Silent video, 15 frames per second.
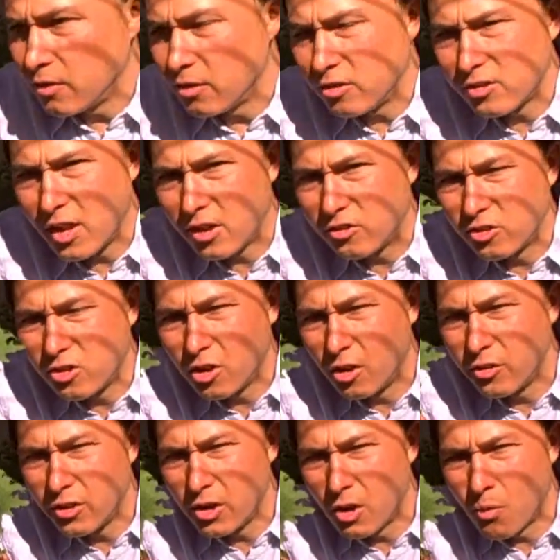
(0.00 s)
And this is actually
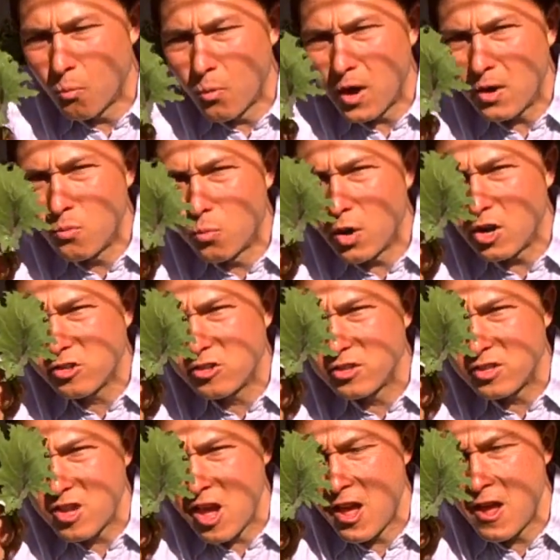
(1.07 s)
called the Red
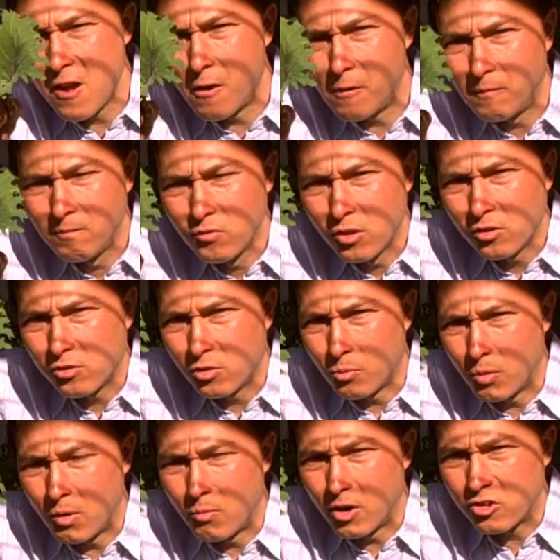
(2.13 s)
Russian Kale.
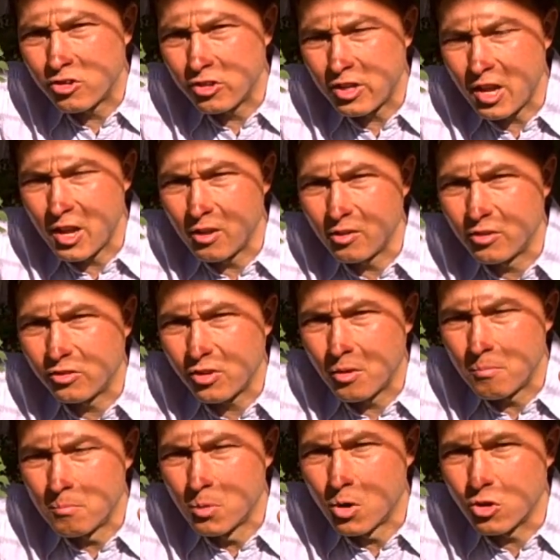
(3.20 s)
So the Red Russian Kale is
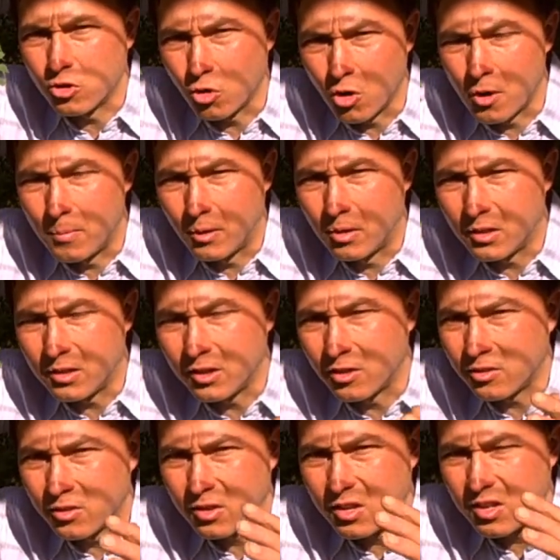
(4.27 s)
more durable and
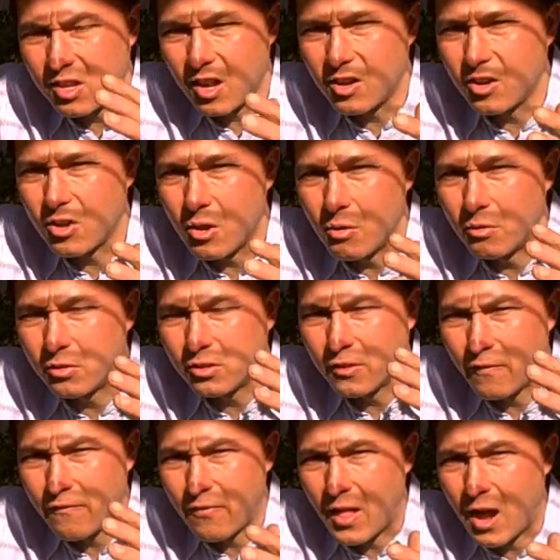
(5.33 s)
doesn't tend to go
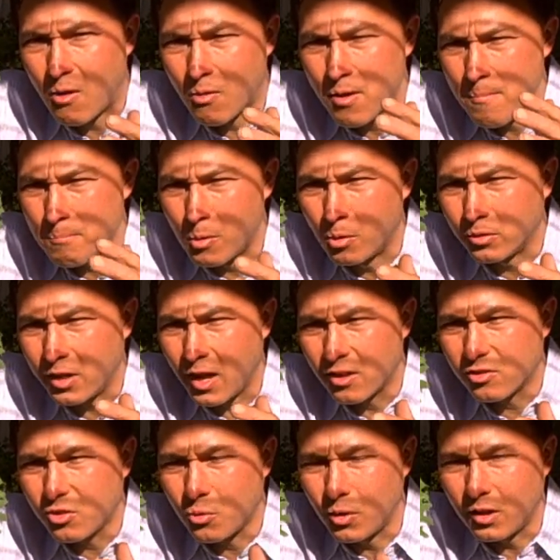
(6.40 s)
to flower and bolt
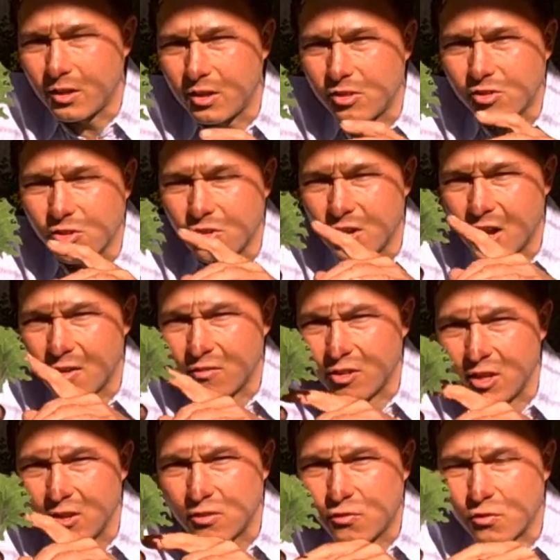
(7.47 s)
as quickly. So you could
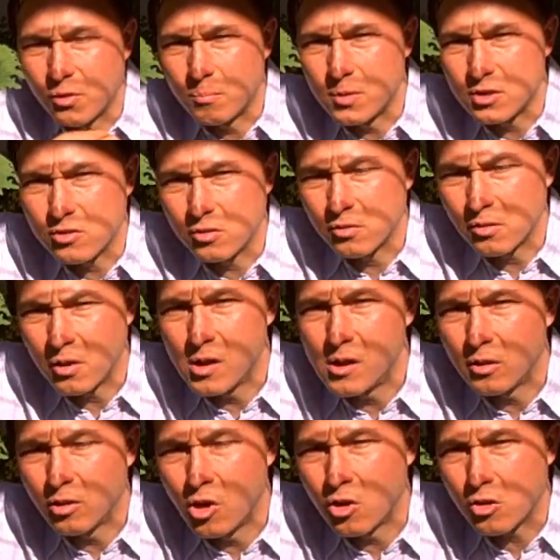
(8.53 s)
have leaves for a much
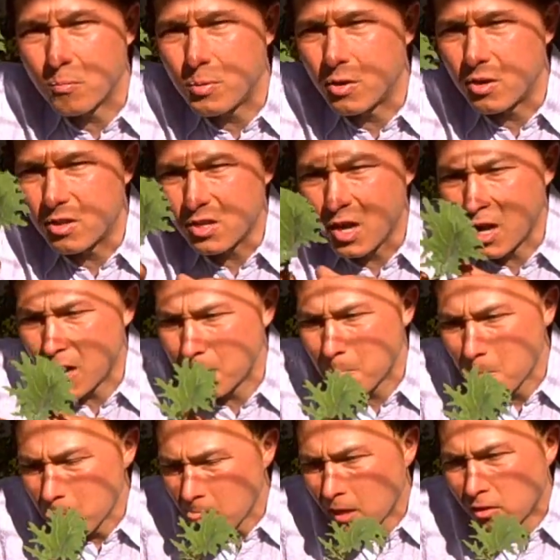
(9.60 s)
longer period of
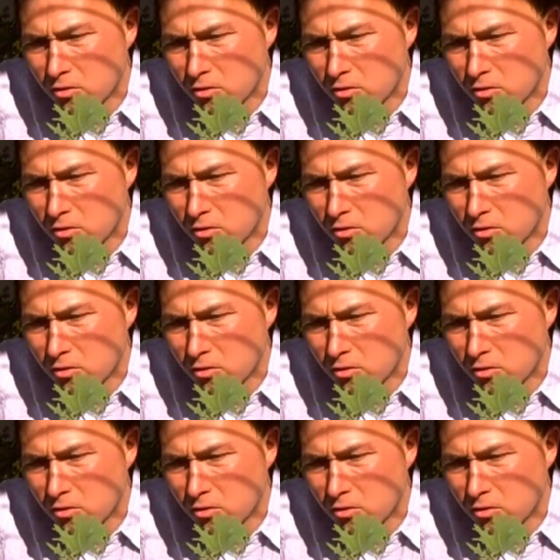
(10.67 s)
time.